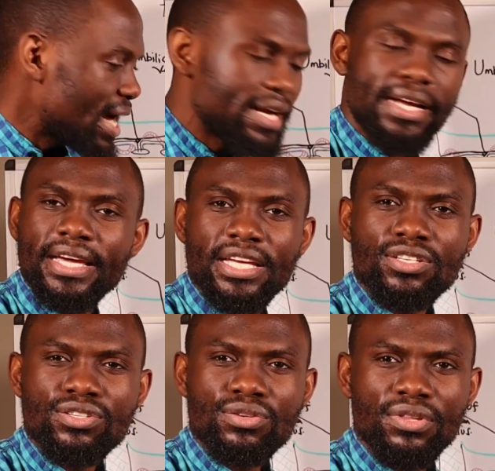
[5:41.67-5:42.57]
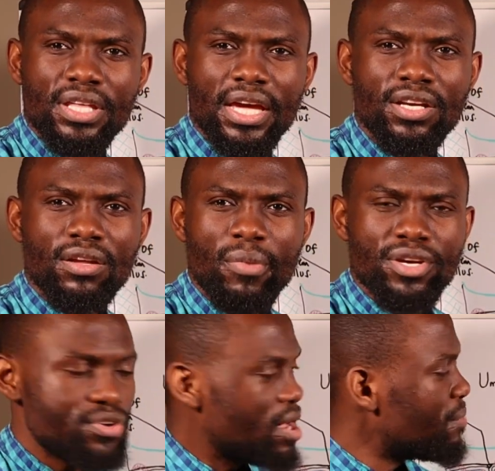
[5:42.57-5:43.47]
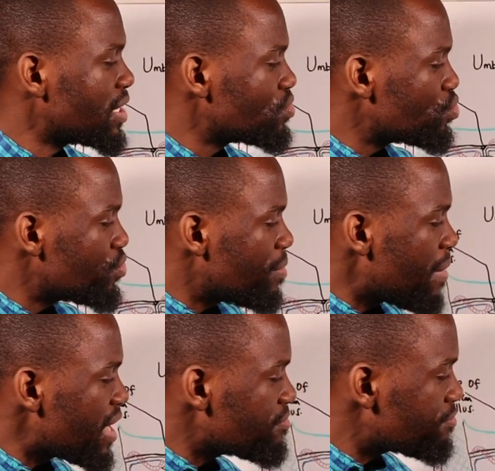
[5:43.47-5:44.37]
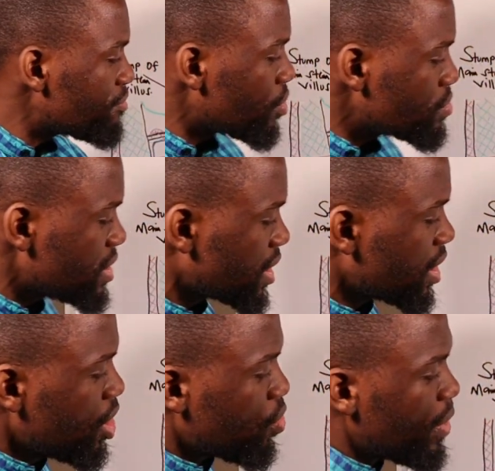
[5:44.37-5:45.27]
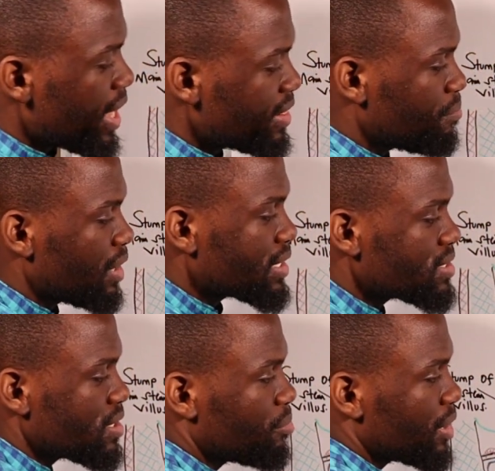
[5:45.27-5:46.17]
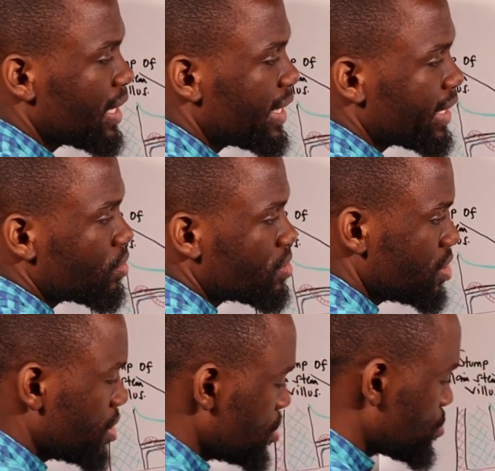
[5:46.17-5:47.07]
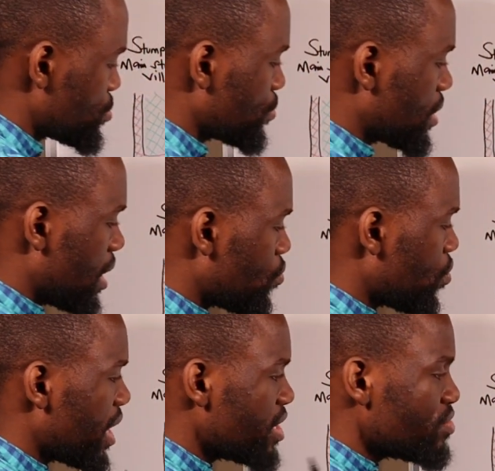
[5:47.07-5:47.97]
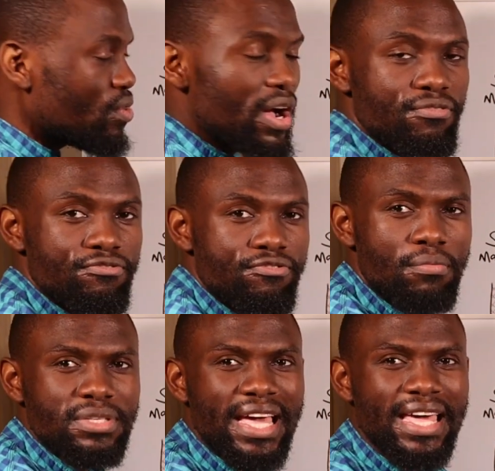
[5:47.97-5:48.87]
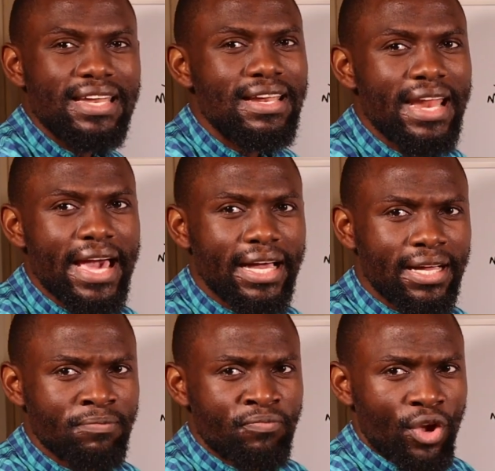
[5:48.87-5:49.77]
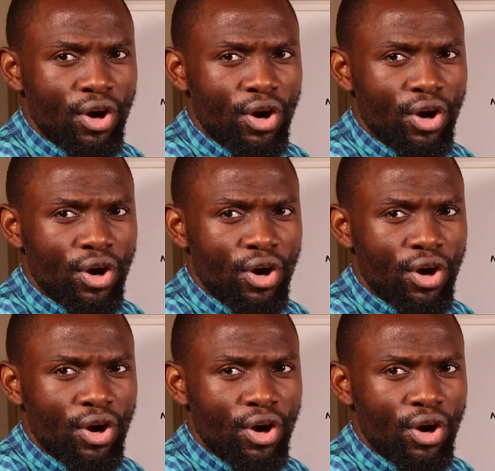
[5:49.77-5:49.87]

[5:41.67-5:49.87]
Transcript: anchor into the endometrium and will remain floating where the blood supply continues to come, where you have formed a lack